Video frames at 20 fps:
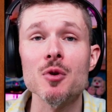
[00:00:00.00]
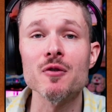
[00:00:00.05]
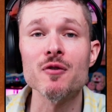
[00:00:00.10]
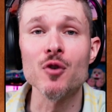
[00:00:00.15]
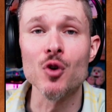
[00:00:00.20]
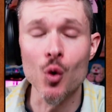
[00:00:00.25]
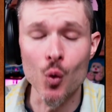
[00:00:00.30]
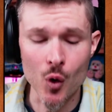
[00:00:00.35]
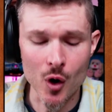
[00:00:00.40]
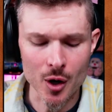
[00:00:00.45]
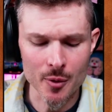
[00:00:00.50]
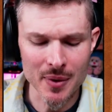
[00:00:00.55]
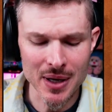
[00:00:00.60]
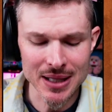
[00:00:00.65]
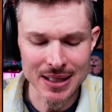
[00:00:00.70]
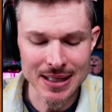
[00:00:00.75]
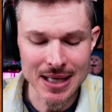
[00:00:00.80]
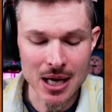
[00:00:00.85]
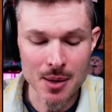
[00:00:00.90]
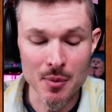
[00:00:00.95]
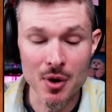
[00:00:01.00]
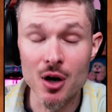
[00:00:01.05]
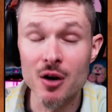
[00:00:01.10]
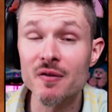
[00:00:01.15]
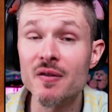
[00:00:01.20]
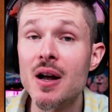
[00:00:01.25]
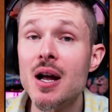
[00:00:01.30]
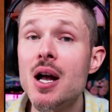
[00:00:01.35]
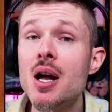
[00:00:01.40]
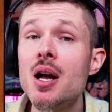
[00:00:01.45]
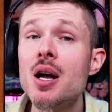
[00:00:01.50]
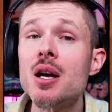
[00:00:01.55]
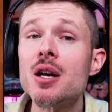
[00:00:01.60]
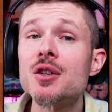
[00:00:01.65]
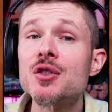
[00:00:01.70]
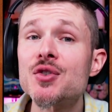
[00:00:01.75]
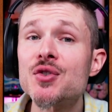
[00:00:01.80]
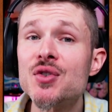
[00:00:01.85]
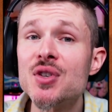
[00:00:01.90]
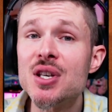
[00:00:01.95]
for a work by the name of
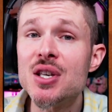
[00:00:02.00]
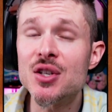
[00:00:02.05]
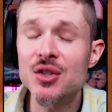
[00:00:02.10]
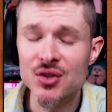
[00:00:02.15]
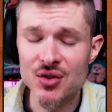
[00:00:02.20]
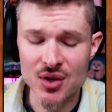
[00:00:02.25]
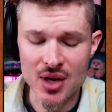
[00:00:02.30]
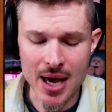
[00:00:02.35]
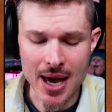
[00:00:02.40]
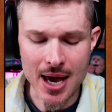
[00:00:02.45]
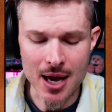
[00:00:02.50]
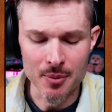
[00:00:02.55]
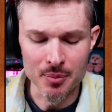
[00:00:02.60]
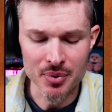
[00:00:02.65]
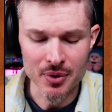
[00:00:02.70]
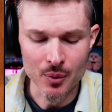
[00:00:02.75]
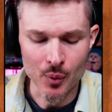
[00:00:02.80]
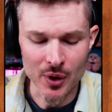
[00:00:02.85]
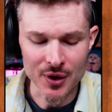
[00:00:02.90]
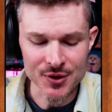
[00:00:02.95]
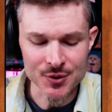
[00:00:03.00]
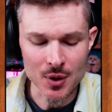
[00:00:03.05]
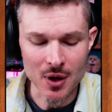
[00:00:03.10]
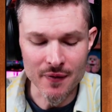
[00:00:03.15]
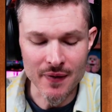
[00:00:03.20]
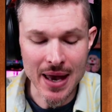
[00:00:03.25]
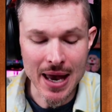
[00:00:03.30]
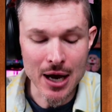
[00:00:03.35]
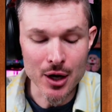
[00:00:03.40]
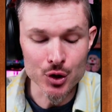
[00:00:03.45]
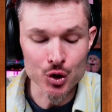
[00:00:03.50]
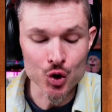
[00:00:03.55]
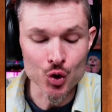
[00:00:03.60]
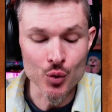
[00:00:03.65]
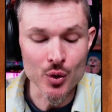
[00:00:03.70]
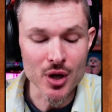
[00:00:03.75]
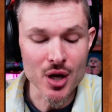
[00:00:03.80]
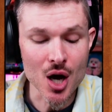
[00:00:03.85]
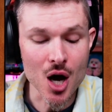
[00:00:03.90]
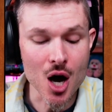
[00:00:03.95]
Seascape. We also have Andrew
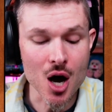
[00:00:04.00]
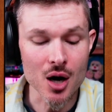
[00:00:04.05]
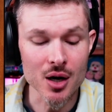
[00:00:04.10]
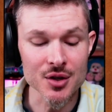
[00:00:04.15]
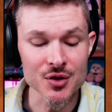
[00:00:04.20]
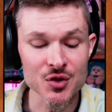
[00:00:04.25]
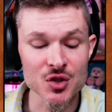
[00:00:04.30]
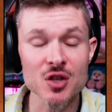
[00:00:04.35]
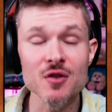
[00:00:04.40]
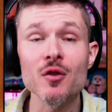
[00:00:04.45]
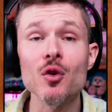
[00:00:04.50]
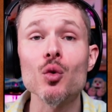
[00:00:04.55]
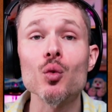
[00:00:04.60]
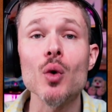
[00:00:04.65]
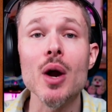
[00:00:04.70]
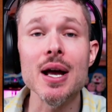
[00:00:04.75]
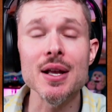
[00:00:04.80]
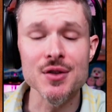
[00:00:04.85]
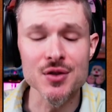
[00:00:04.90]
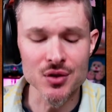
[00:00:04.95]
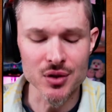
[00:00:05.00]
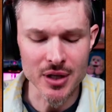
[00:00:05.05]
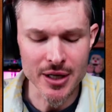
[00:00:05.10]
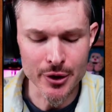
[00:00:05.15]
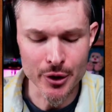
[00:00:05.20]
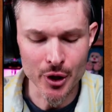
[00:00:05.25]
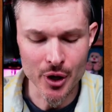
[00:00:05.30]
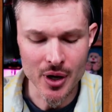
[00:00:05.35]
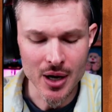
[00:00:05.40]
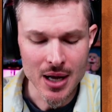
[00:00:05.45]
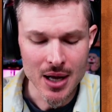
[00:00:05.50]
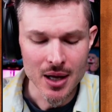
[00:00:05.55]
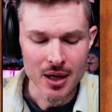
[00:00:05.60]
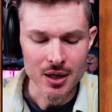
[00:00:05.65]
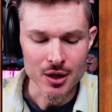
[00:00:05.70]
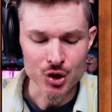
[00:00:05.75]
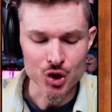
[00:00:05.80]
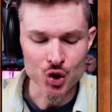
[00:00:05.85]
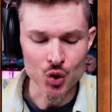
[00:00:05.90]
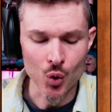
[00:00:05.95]
Young, a civil rights leader,
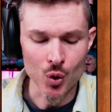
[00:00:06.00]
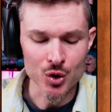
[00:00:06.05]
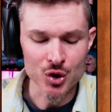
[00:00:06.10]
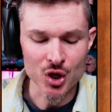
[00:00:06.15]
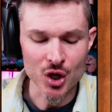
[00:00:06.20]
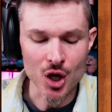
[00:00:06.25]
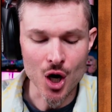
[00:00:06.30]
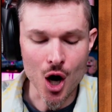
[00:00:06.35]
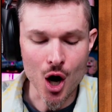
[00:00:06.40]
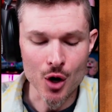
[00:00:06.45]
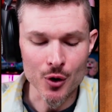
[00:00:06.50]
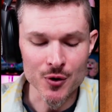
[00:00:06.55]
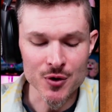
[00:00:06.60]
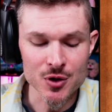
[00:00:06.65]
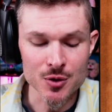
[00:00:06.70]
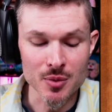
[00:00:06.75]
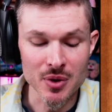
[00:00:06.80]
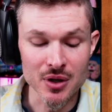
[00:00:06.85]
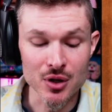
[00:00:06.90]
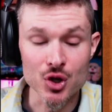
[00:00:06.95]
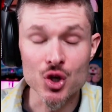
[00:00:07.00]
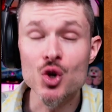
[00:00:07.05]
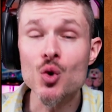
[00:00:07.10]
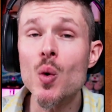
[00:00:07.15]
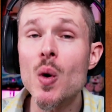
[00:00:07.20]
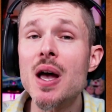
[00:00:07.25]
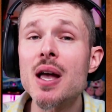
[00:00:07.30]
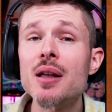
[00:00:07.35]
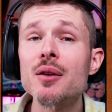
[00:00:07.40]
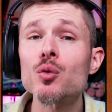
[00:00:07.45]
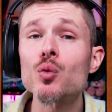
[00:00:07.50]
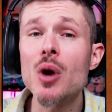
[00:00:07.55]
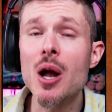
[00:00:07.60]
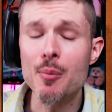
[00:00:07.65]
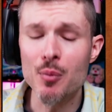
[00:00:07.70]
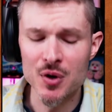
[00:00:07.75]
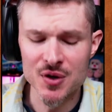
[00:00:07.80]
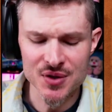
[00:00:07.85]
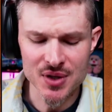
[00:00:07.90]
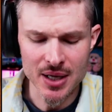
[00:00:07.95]
a Georgia congressman, U N
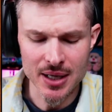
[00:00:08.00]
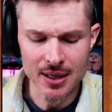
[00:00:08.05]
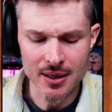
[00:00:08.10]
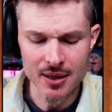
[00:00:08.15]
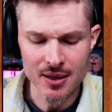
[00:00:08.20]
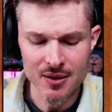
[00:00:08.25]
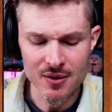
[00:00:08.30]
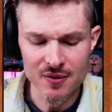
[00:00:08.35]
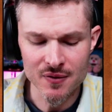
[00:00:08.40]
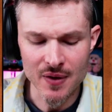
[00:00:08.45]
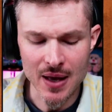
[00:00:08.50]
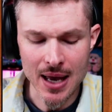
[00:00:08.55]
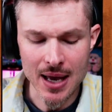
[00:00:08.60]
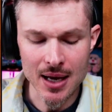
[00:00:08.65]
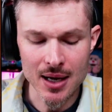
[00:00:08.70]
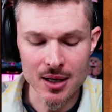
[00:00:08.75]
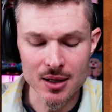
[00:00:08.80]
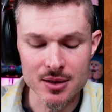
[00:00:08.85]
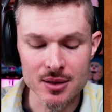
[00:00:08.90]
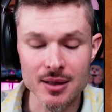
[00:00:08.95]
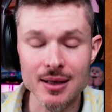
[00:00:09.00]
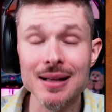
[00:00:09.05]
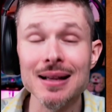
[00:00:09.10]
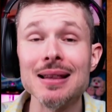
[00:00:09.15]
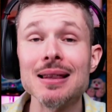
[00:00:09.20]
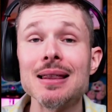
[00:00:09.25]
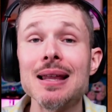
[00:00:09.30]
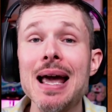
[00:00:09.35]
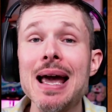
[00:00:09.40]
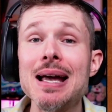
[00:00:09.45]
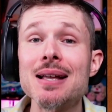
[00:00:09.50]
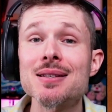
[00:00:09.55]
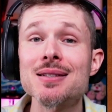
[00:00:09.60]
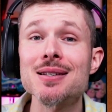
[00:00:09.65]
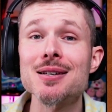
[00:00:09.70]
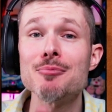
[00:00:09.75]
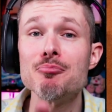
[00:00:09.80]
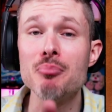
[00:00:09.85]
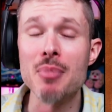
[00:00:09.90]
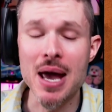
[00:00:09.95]
representative, and an Atlanta
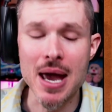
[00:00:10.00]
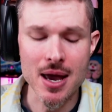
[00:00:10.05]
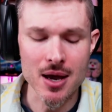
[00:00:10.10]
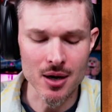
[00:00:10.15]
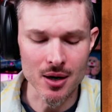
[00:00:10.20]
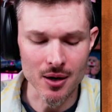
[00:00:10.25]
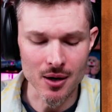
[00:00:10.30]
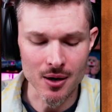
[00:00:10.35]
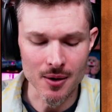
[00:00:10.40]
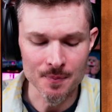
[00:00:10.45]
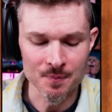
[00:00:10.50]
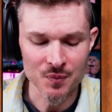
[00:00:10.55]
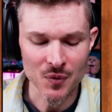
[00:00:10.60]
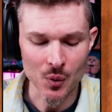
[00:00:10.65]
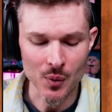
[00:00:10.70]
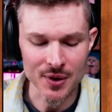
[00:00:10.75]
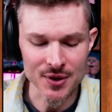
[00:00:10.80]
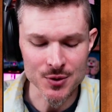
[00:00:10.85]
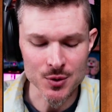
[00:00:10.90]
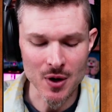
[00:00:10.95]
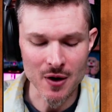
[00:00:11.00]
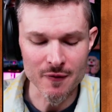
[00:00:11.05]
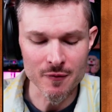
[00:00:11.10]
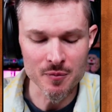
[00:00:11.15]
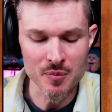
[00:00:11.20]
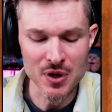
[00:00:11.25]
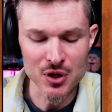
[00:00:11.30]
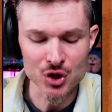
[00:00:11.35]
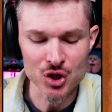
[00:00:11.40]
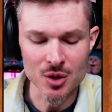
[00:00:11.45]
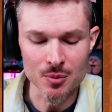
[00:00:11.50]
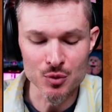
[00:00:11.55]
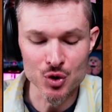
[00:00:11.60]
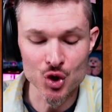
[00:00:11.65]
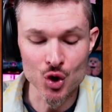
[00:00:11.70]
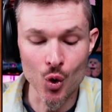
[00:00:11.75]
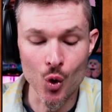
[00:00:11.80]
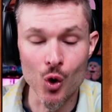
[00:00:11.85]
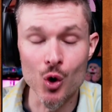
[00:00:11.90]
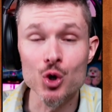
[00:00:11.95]
mayor. We also have Bishop
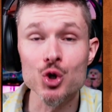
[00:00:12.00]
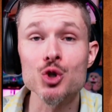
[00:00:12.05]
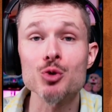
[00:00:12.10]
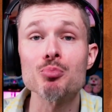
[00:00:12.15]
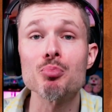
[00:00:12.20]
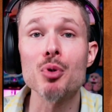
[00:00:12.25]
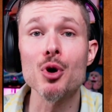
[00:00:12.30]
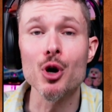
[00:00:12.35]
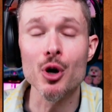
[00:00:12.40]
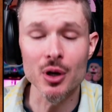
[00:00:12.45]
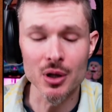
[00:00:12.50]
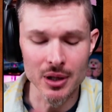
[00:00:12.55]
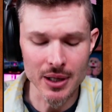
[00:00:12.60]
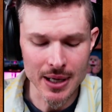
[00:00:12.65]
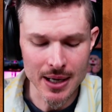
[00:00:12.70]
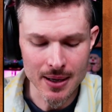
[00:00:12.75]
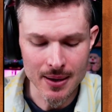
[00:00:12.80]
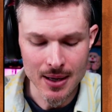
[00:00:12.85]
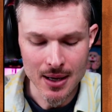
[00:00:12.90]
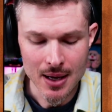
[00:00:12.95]
George Berkeley,